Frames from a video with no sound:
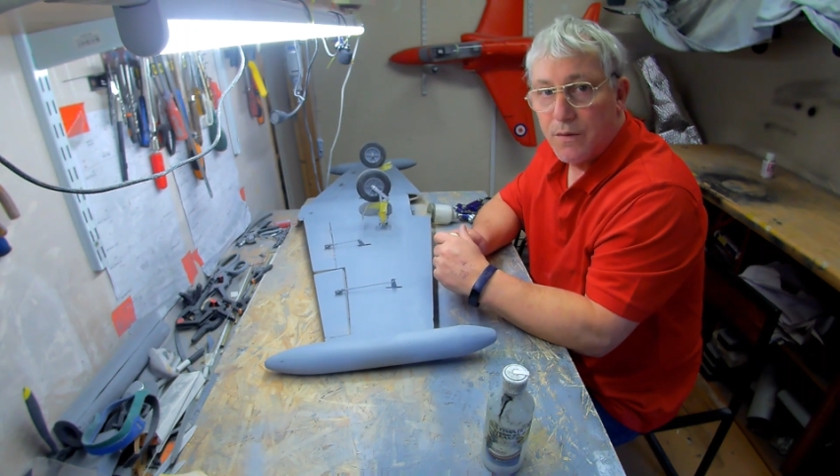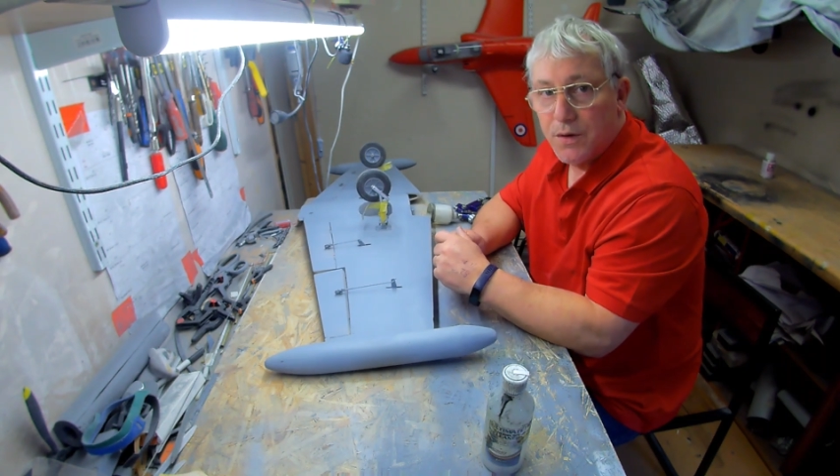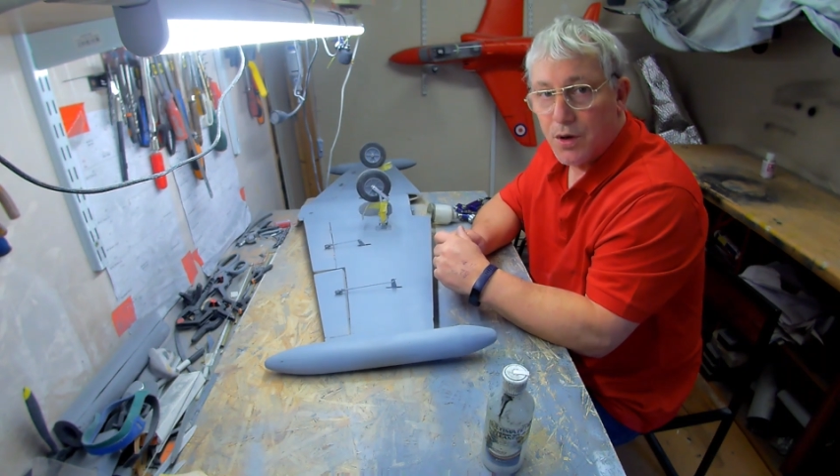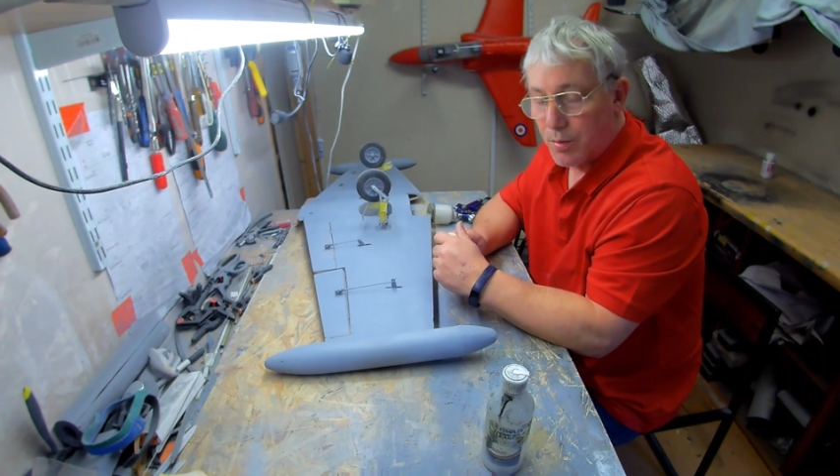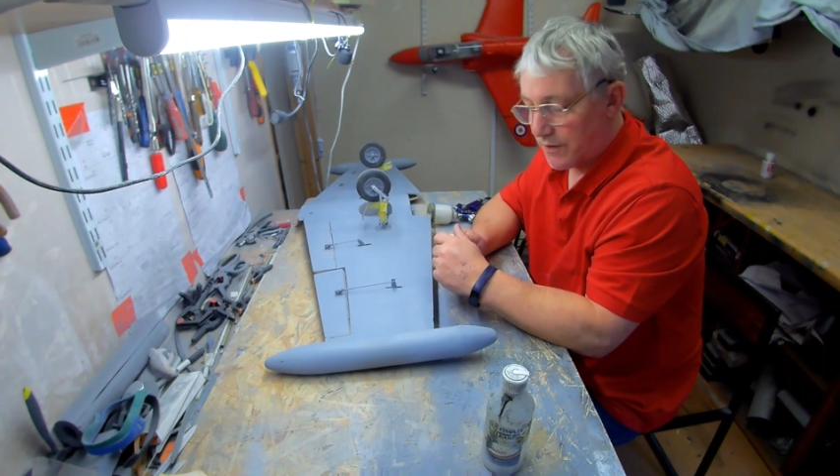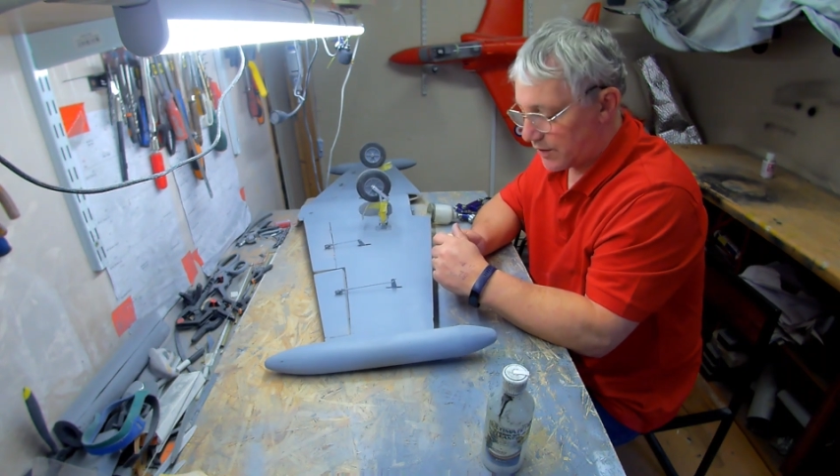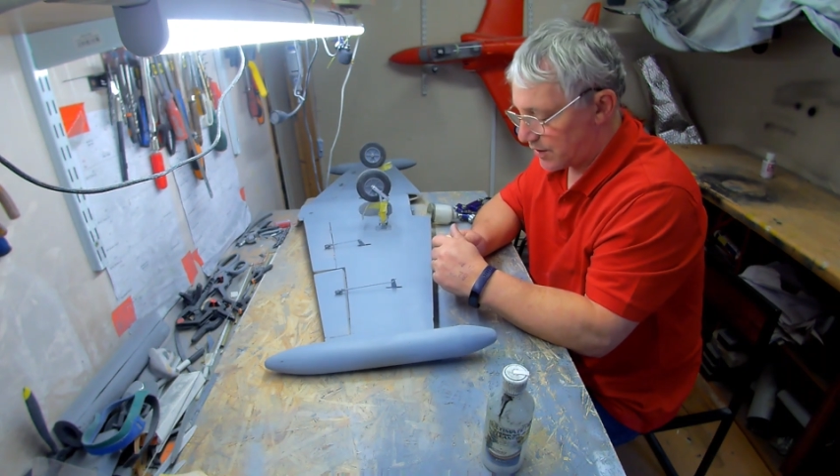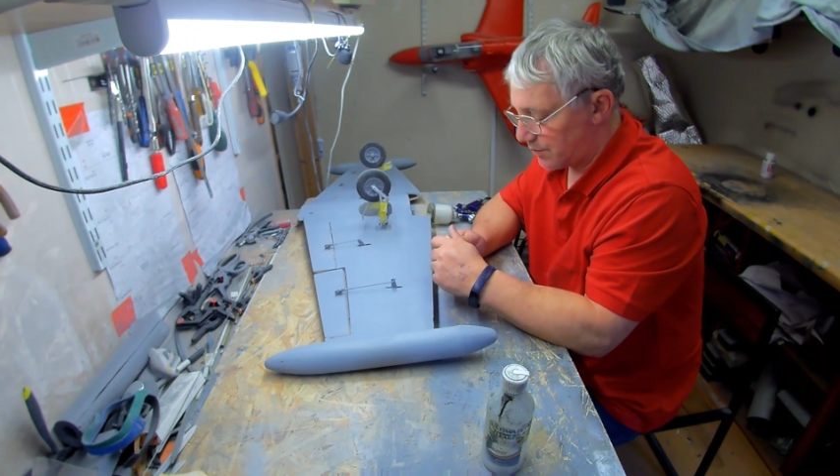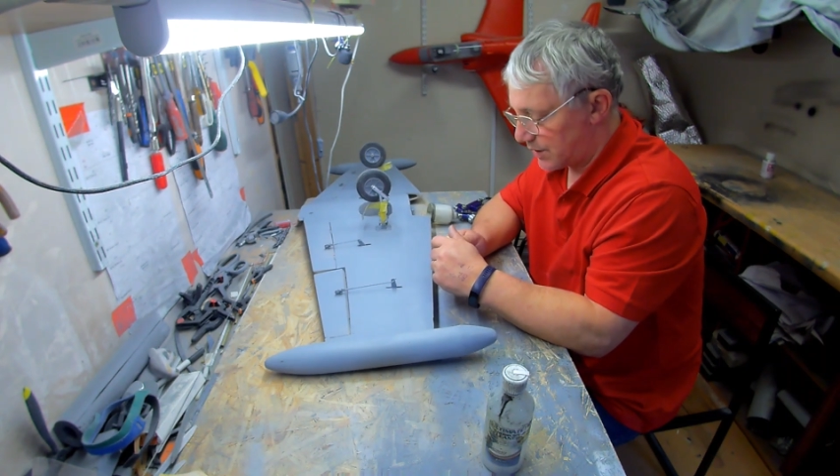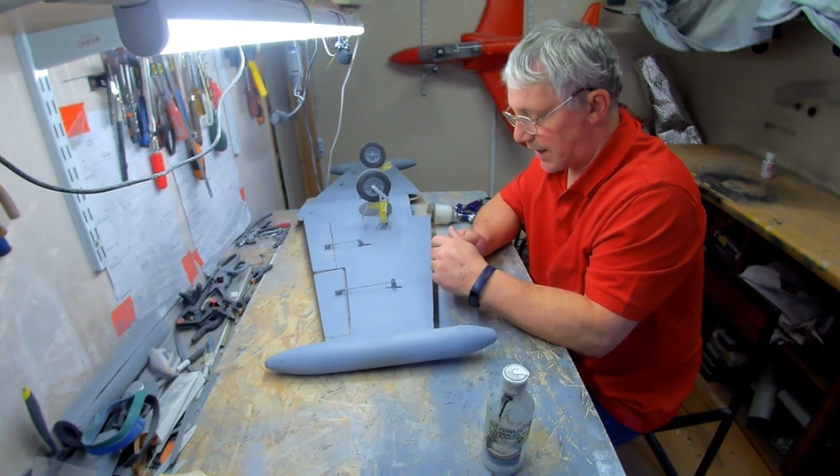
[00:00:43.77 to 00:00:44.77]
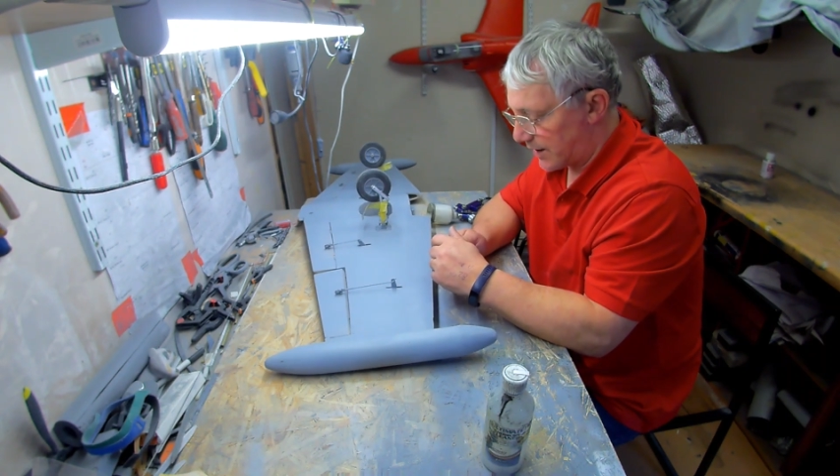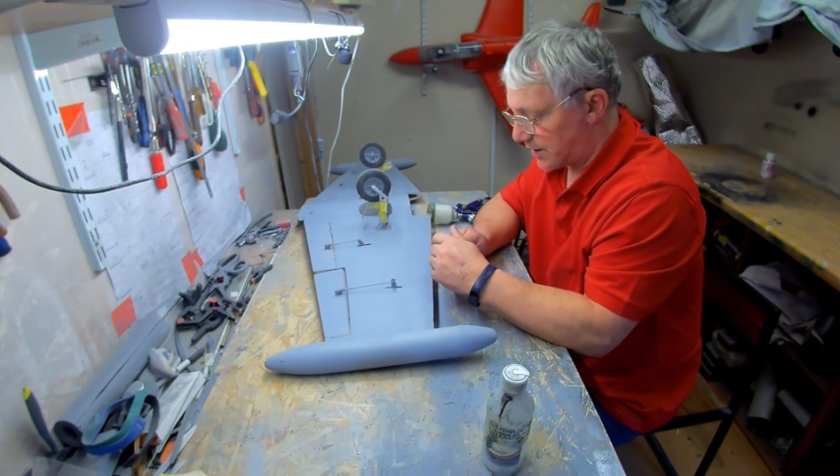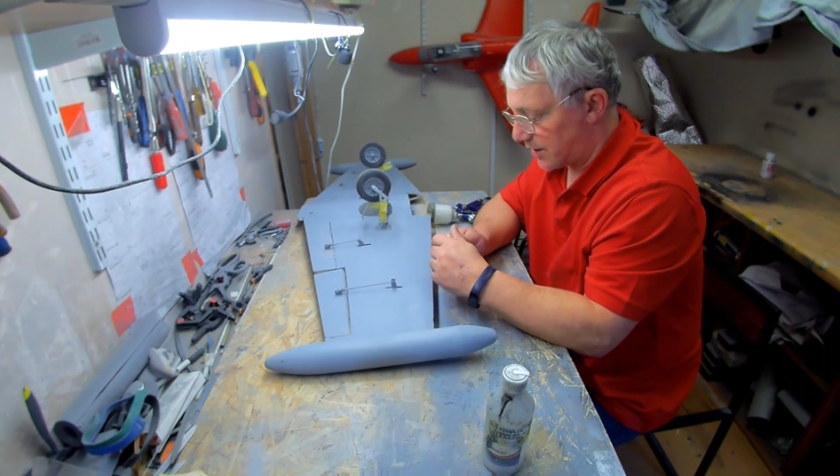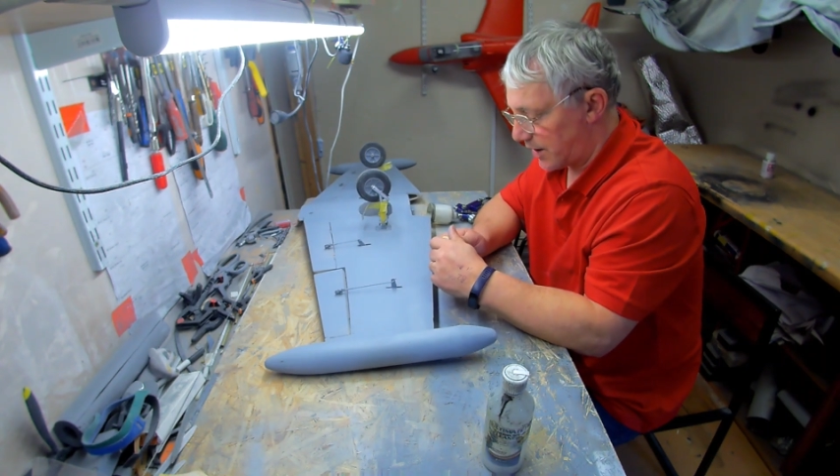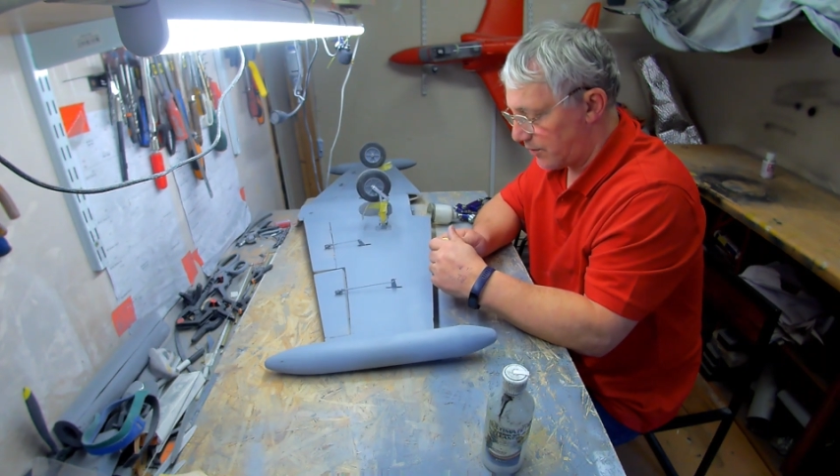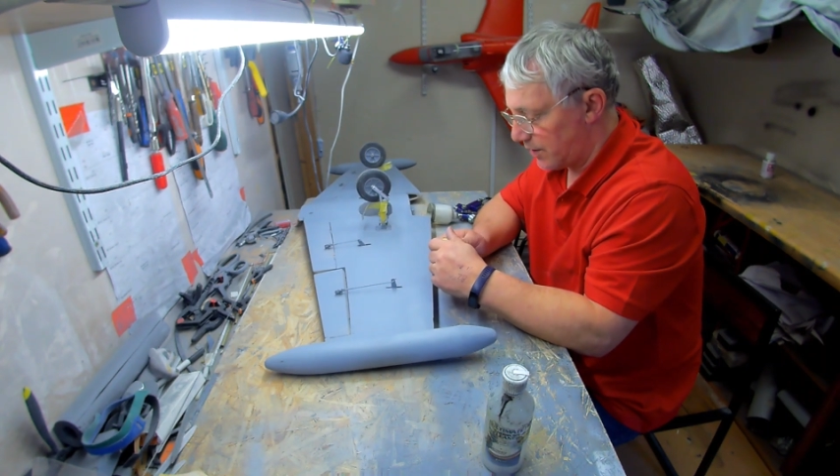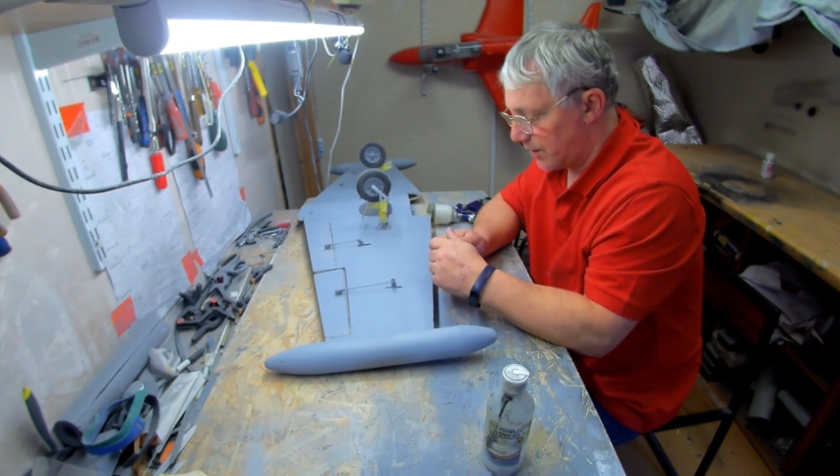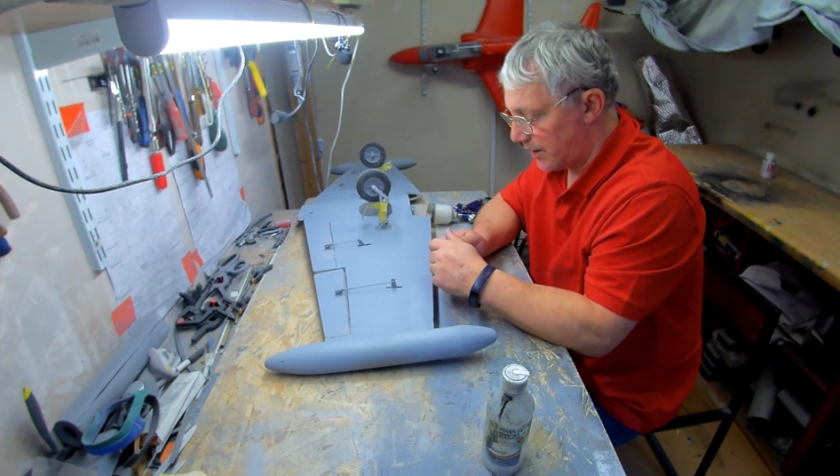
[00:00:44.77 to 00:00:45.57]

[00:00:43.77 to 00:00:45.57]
over top of it to protect it though.